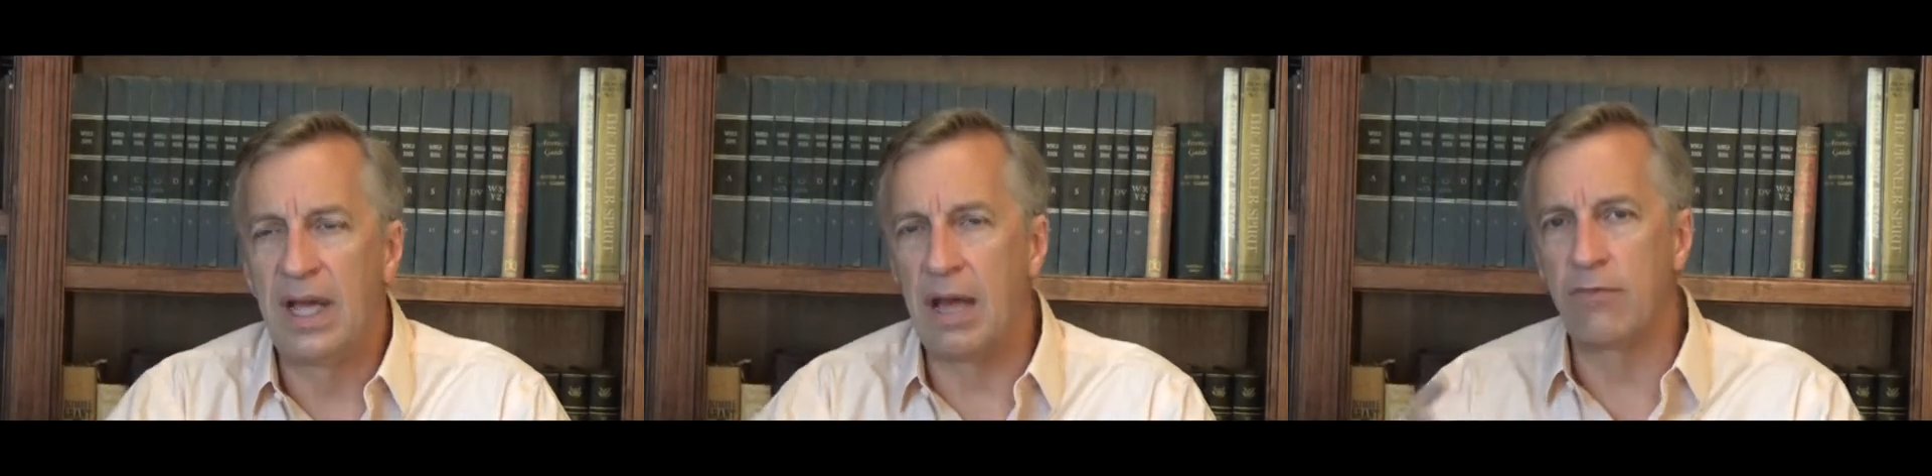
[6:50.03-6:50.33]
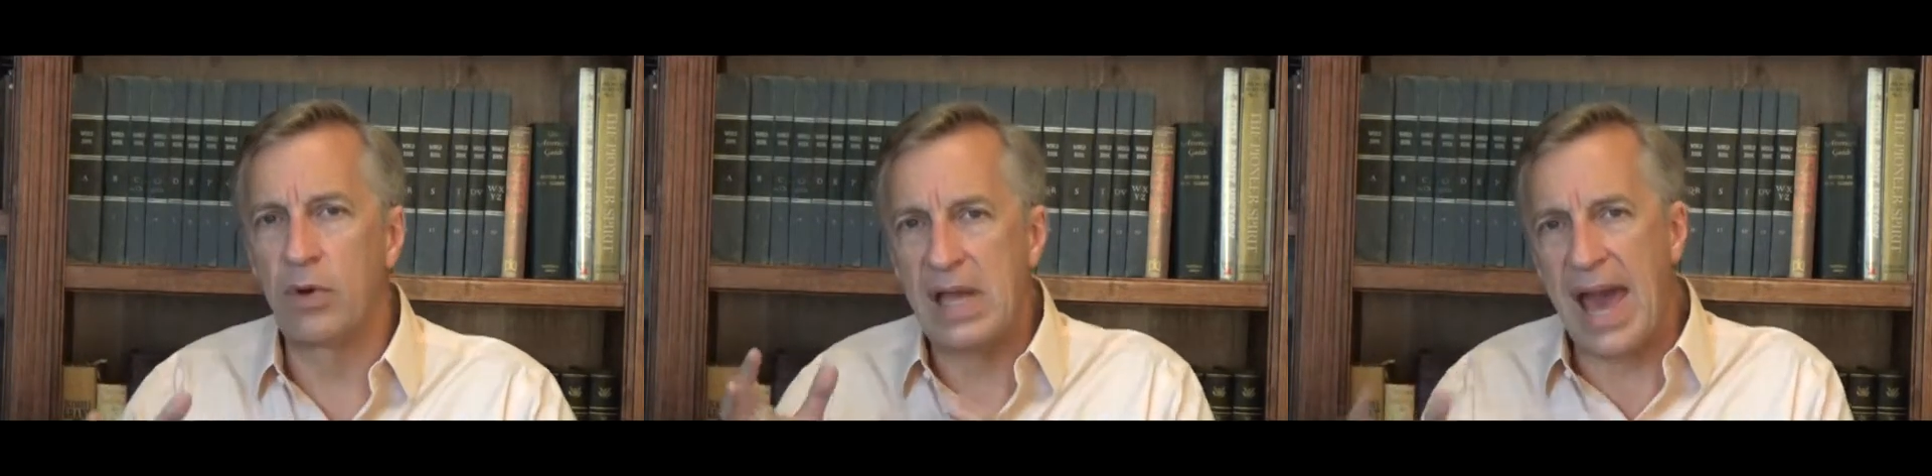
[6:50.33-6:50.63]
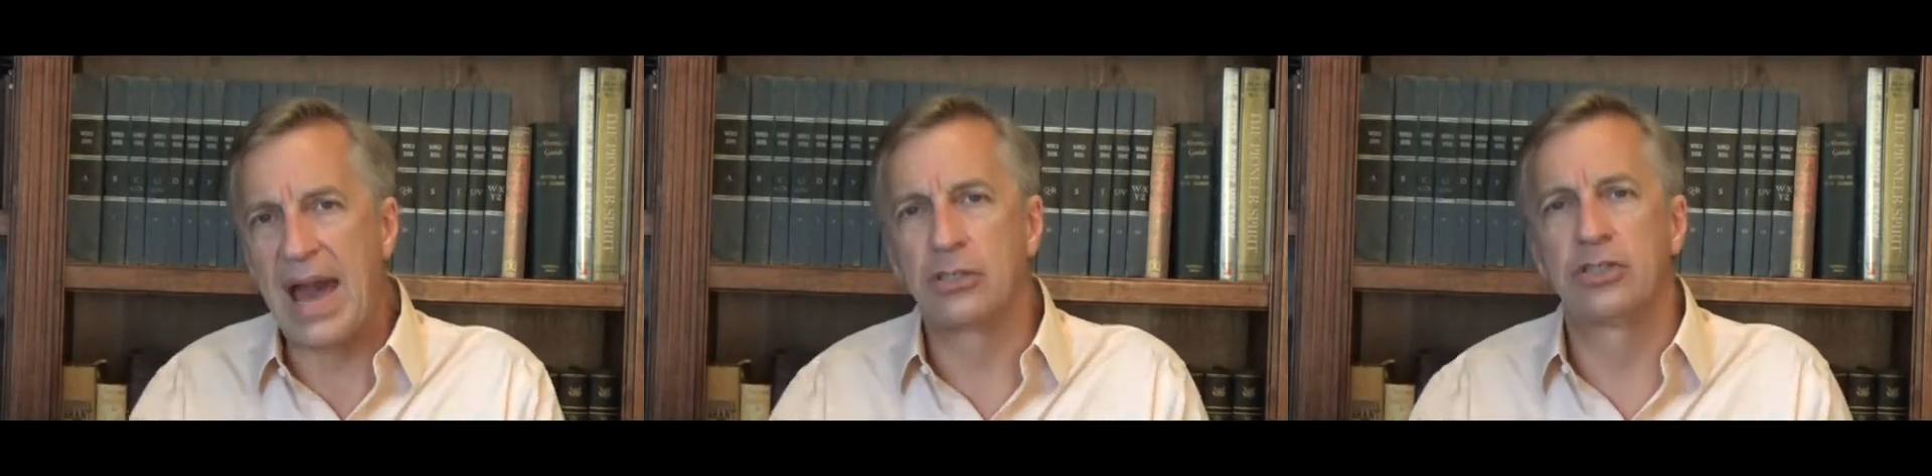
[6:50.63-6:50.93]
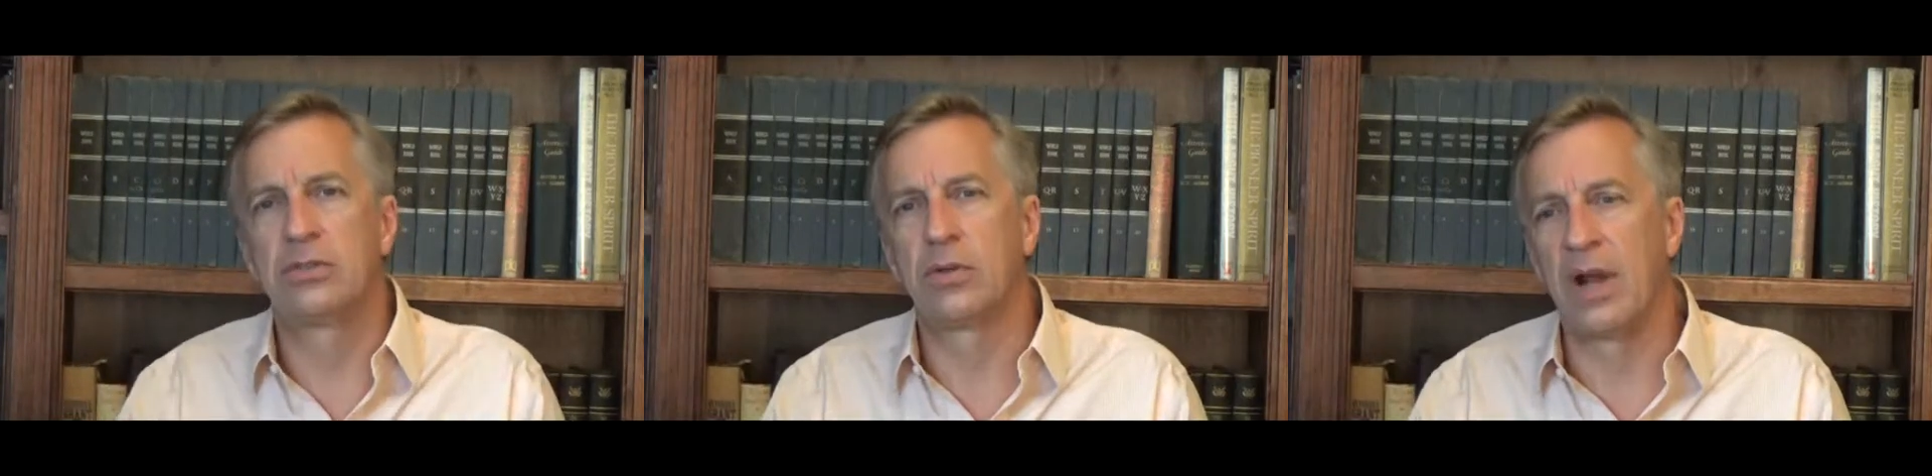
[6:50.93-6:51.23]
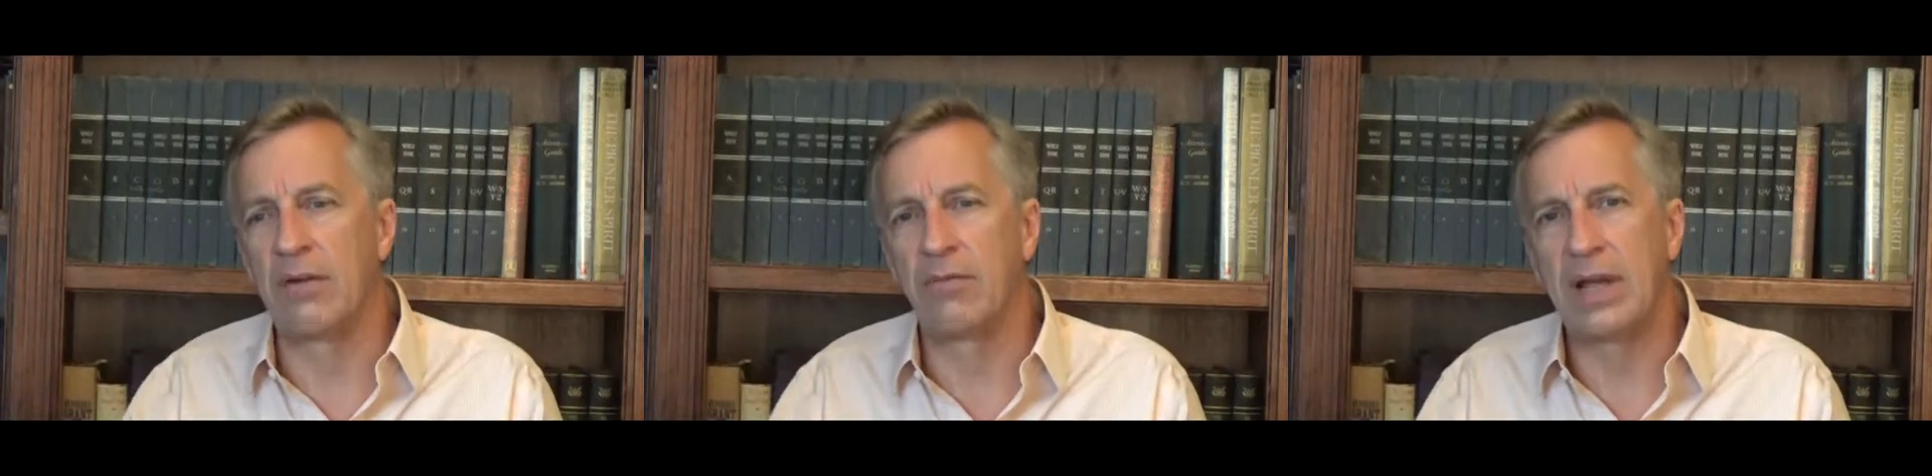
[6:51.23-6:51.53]
every action or
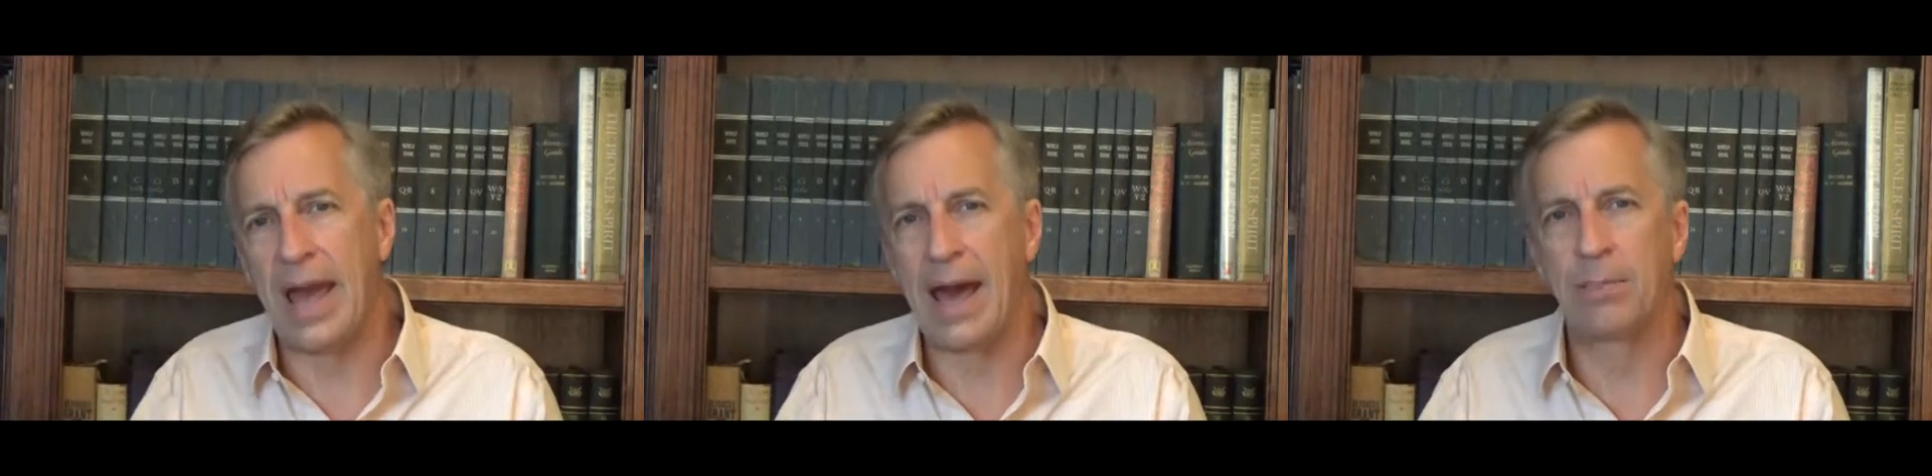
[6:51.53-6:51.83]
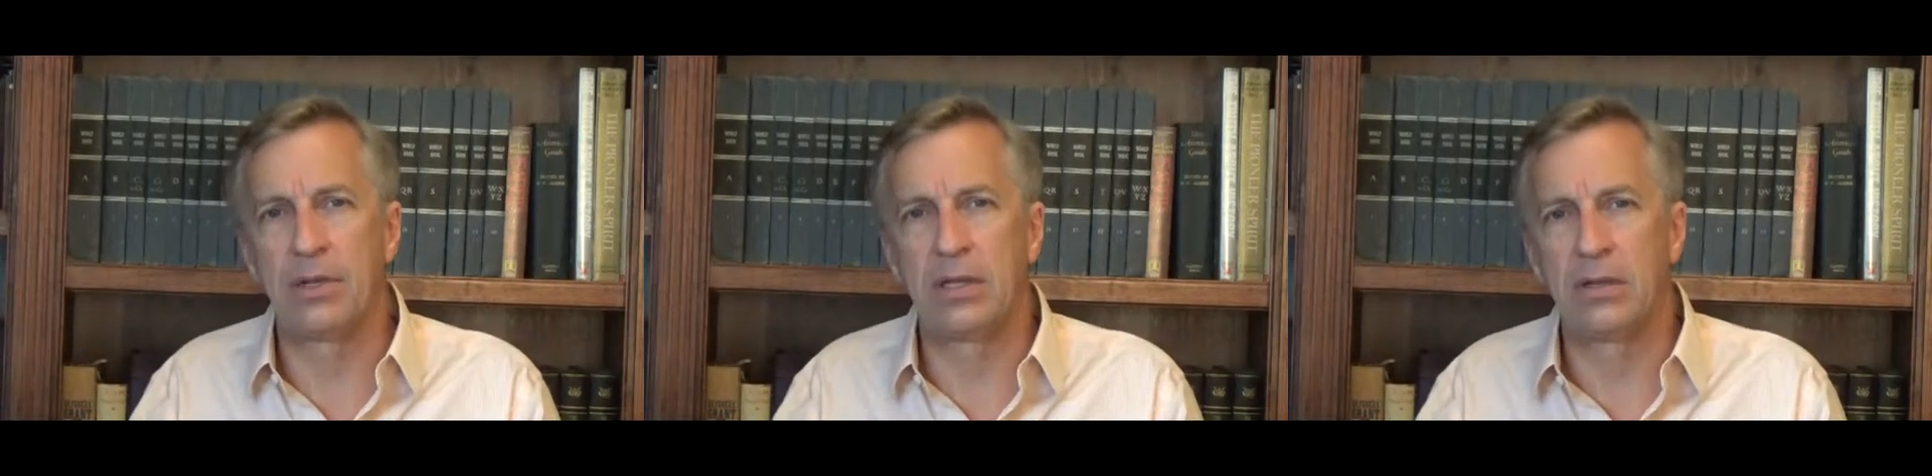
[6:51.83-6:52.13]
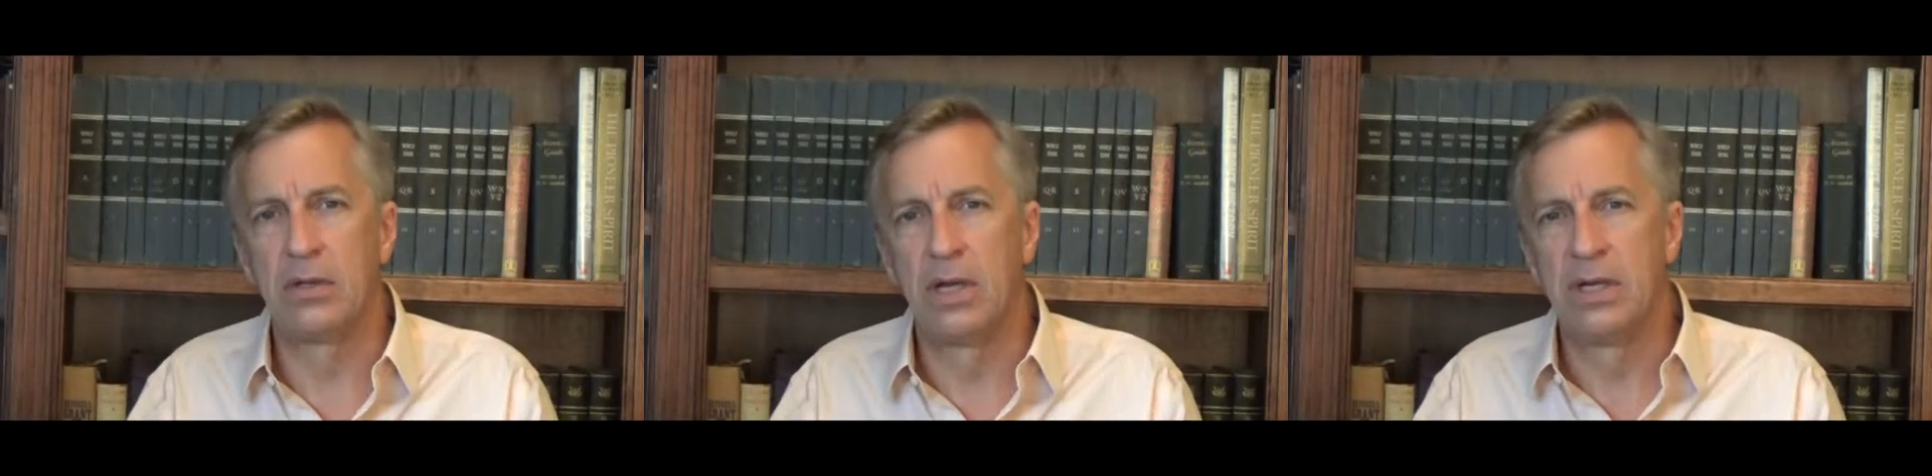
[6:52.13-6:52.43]
every happening